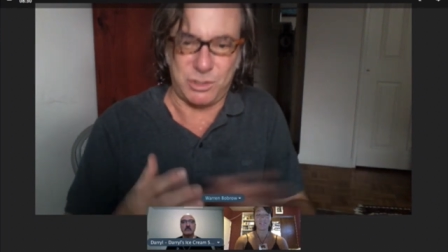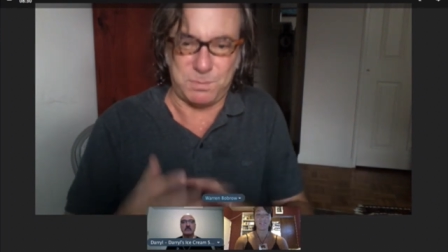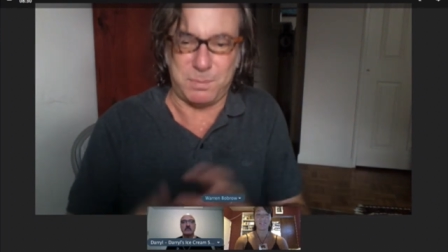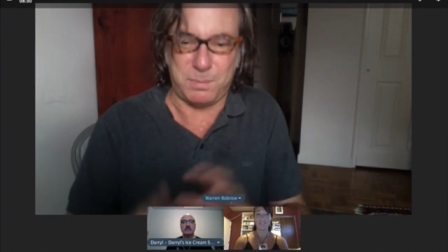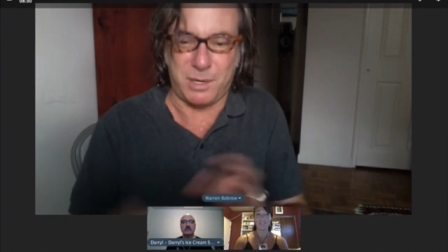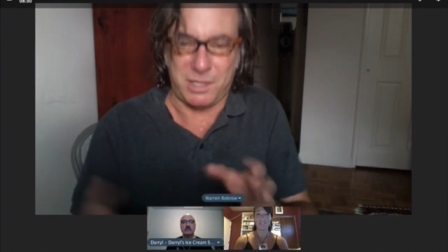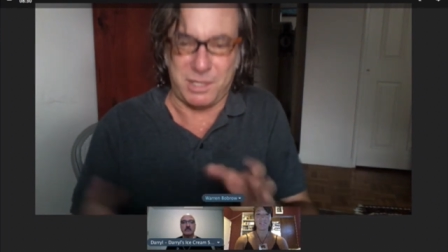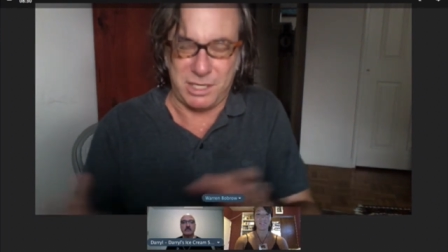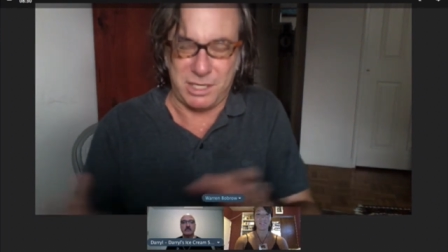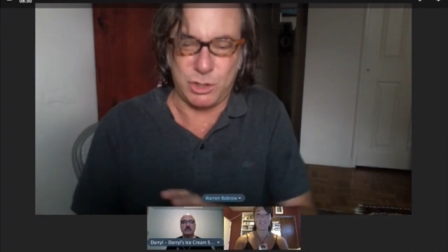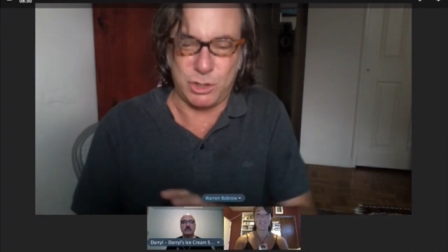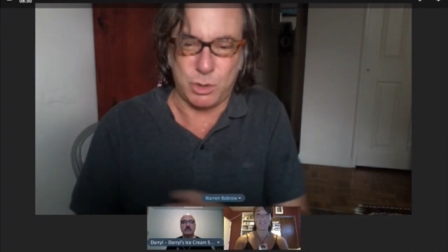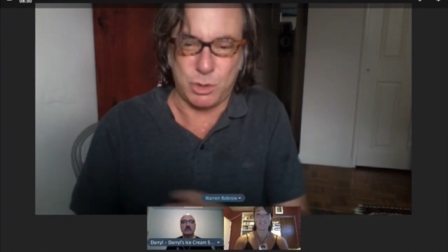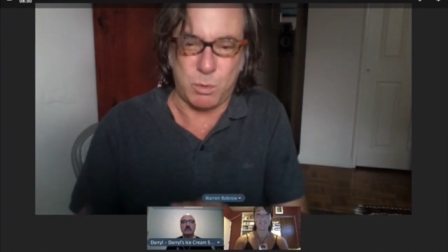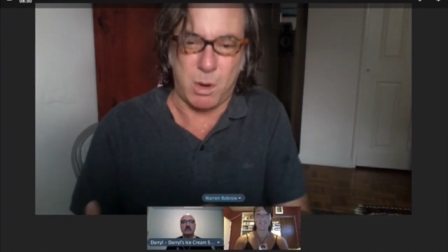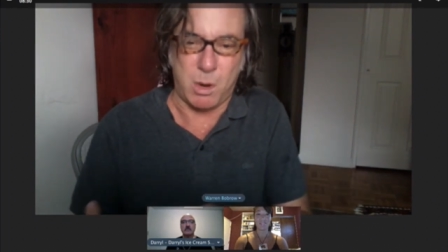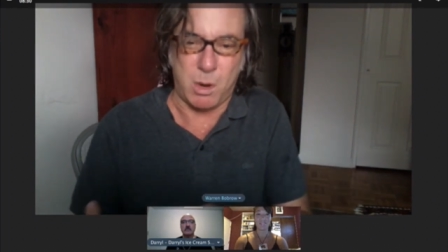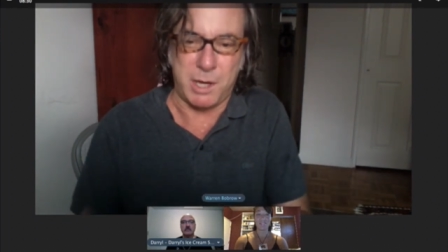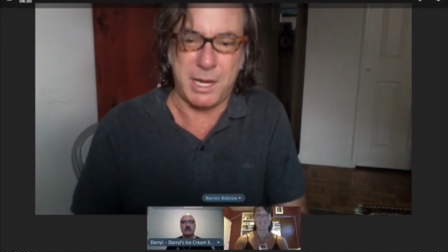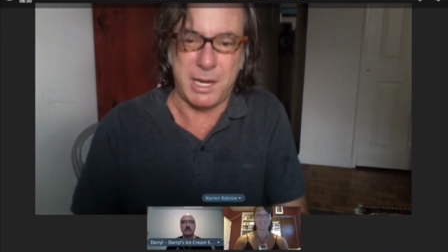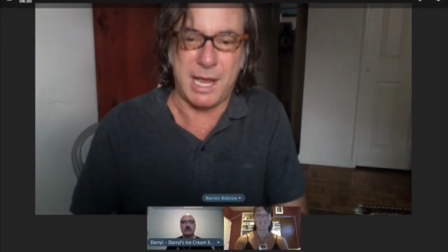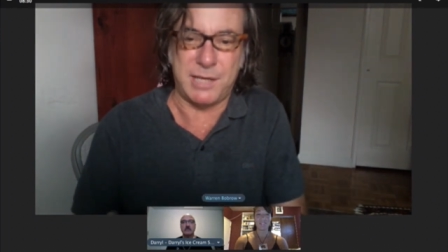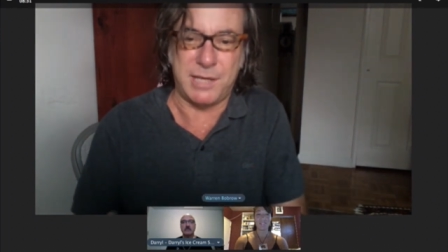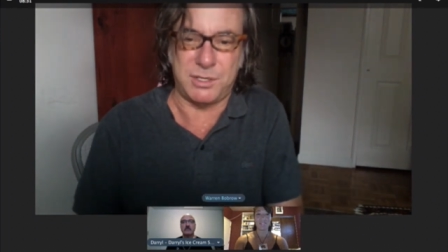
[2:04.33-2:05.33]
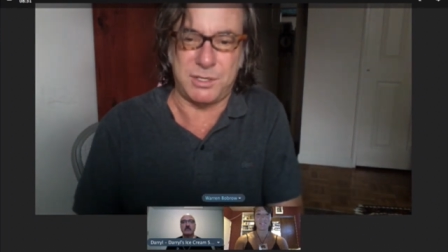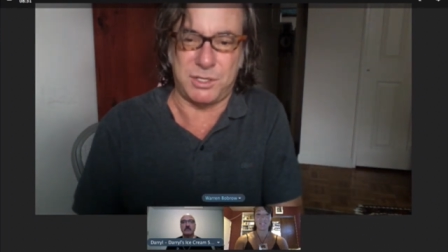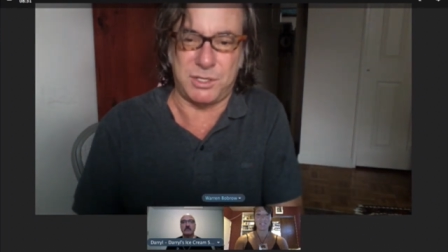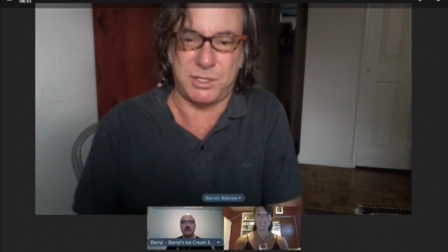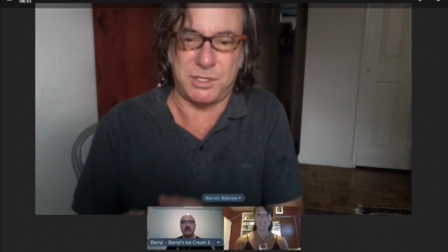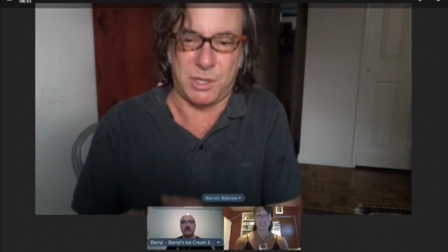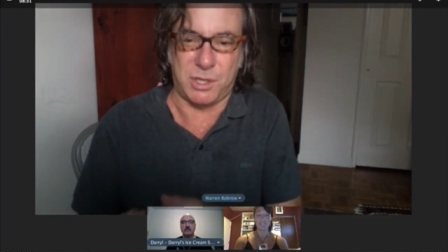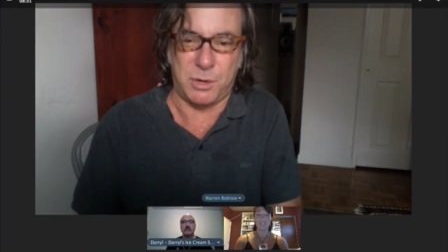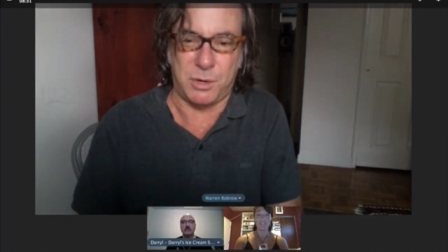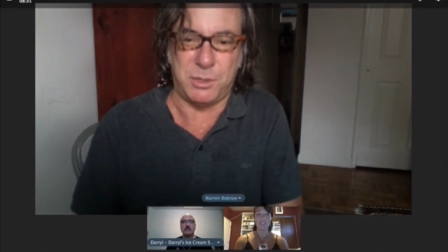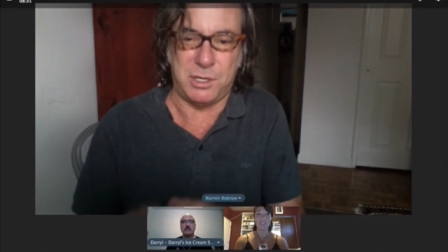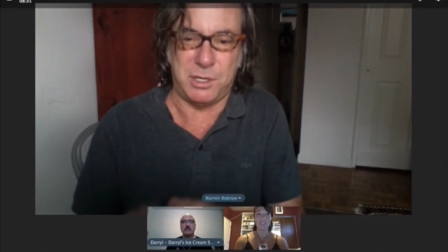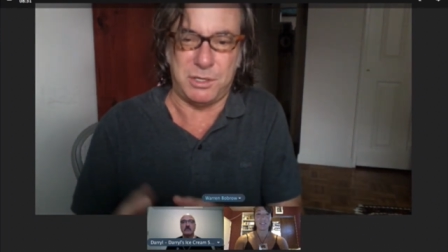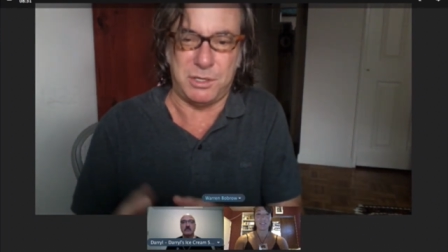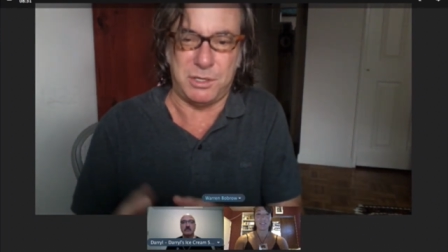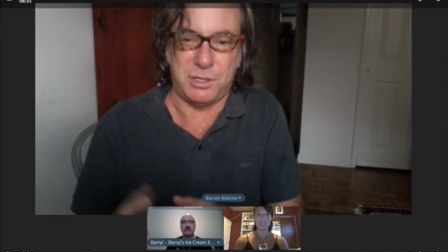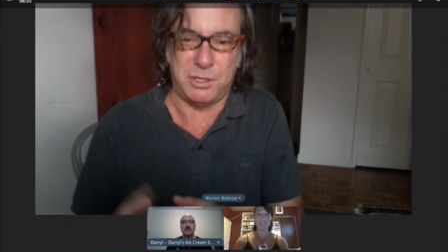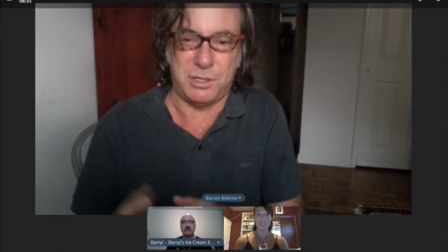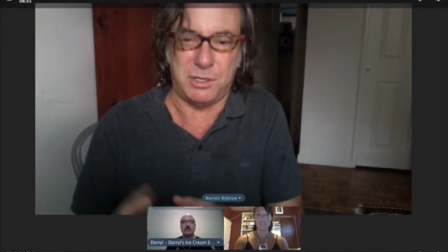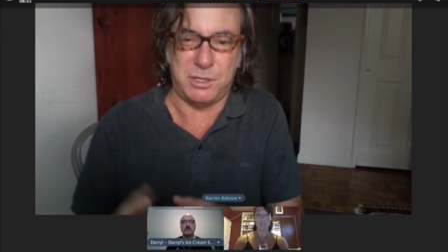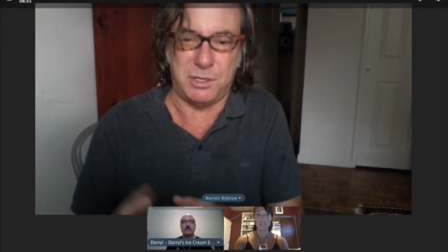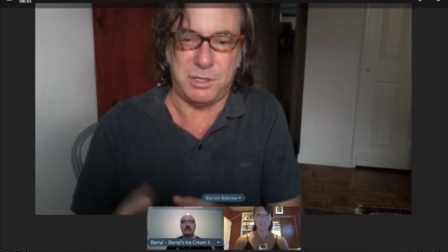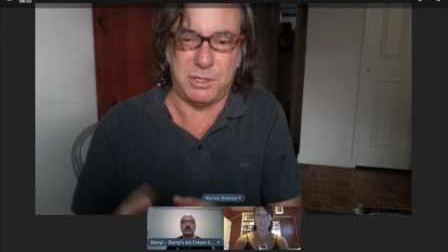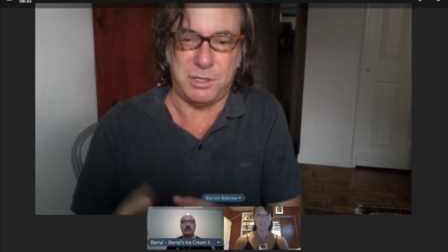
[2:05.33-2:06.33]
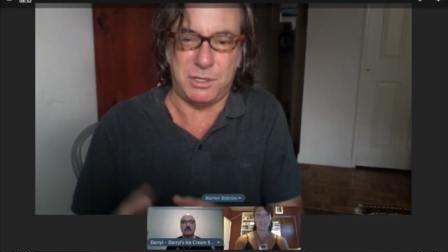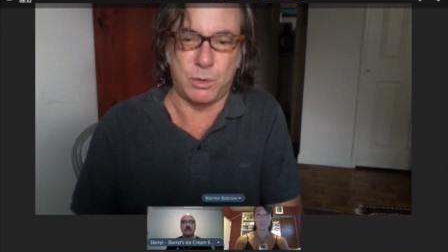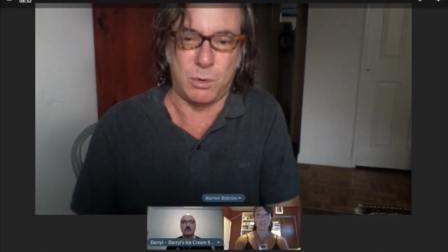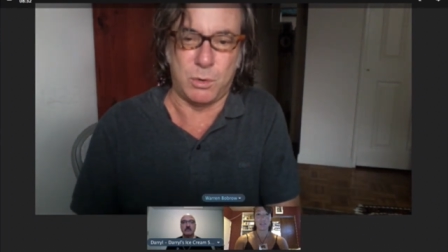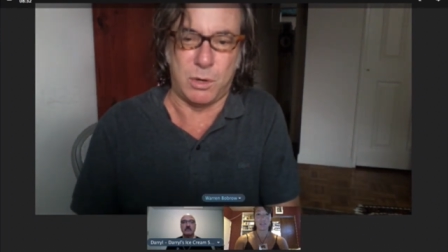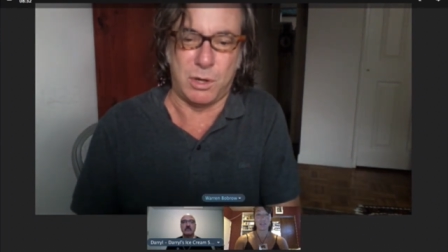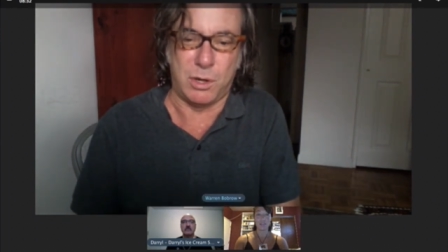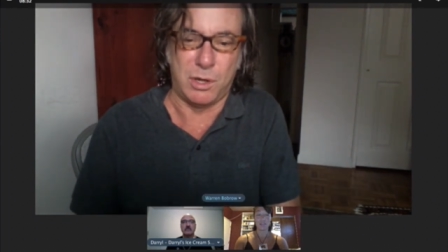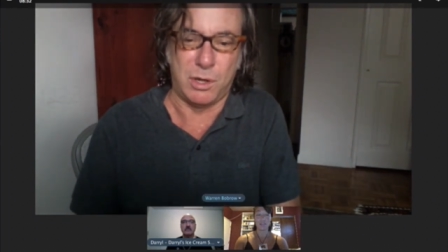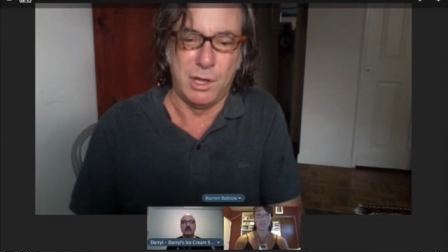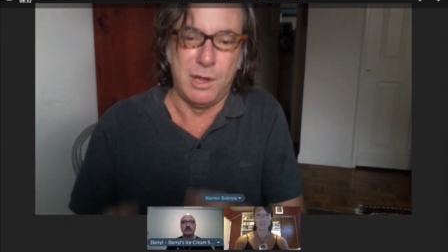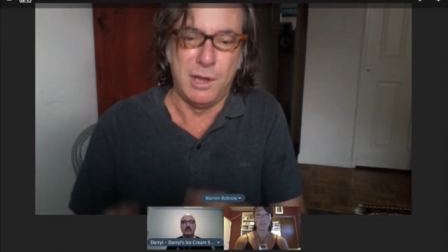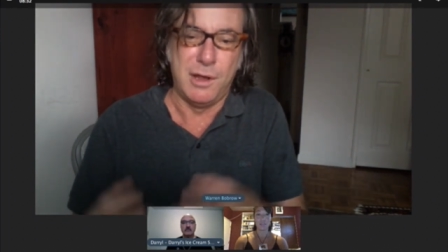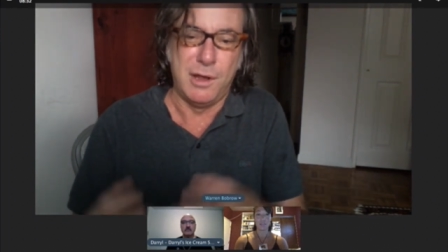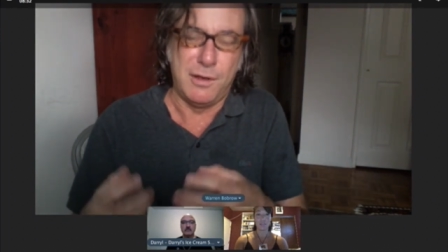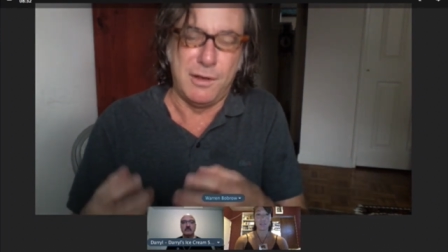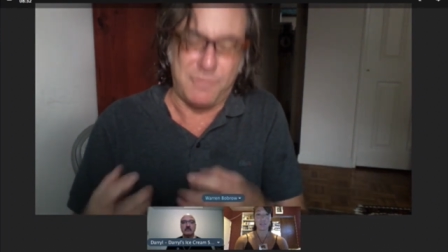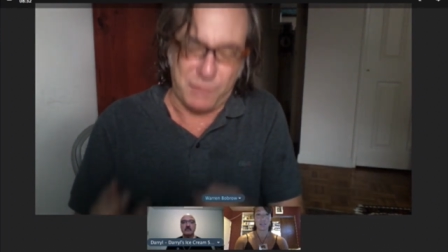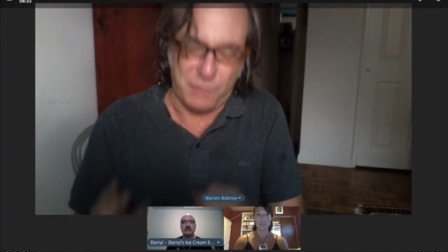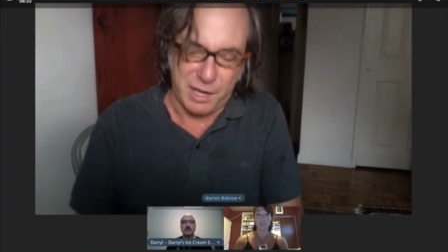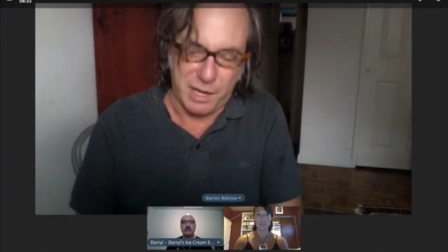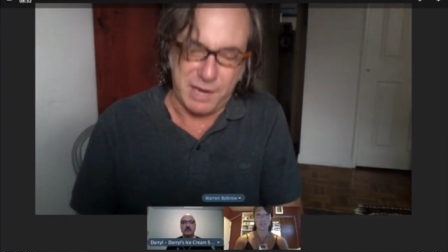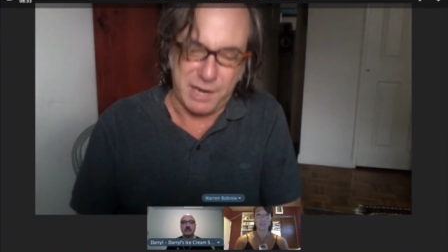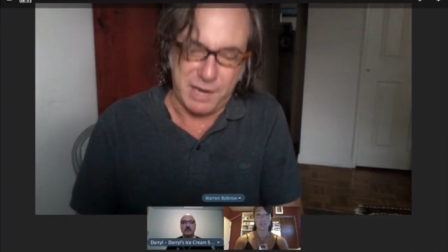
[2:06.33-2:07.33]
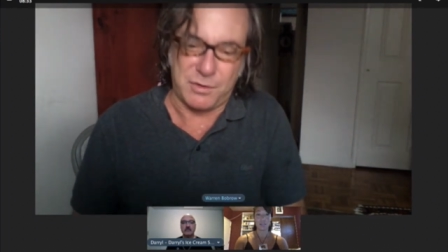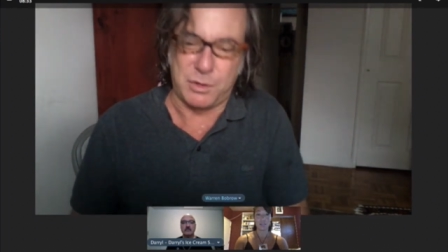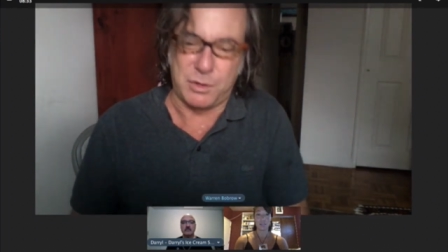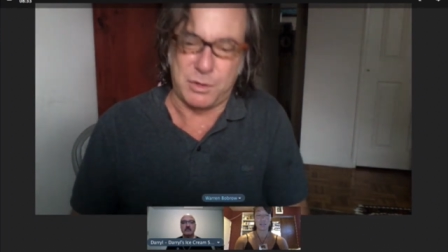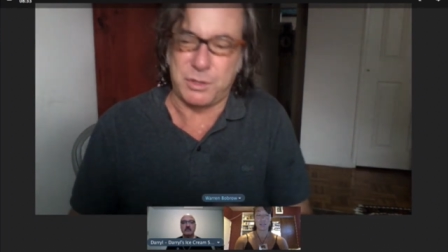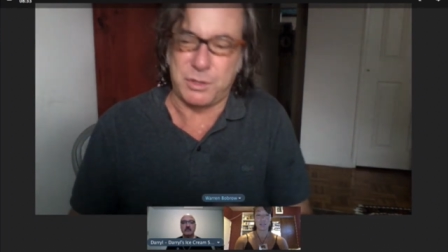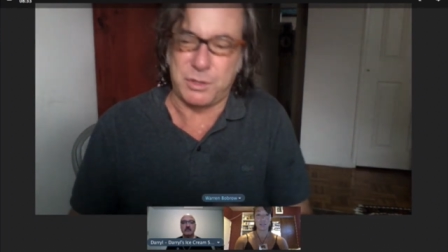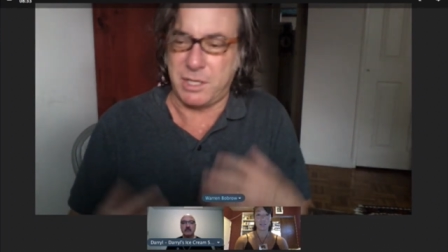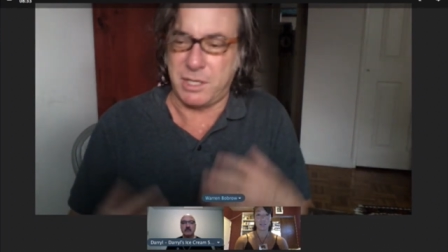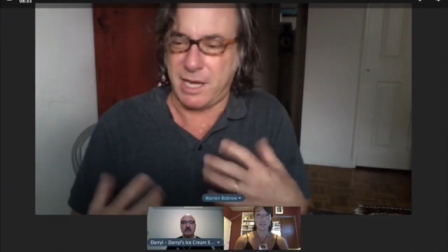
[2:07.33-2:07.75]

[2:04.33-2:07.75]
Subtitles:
But each one has its own individual flavors.